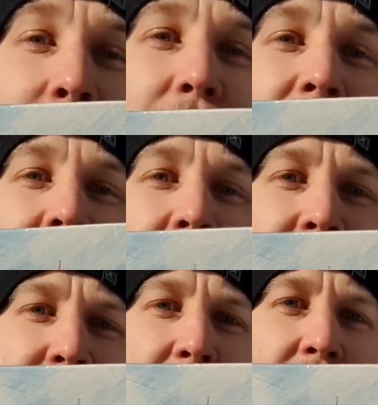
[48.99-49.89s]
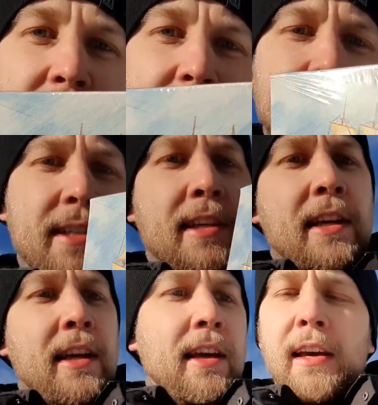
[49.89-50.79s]
will teach your kids
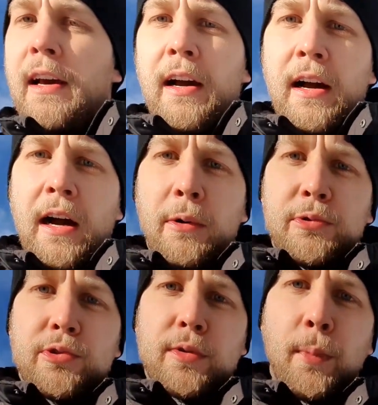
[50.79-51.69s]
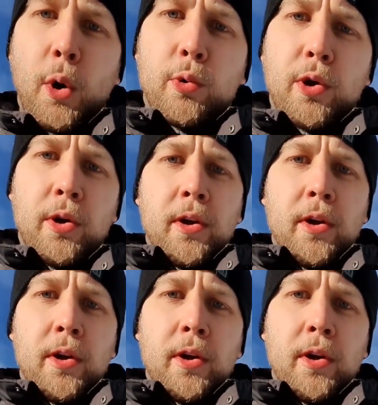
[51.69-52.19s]
how to smoke.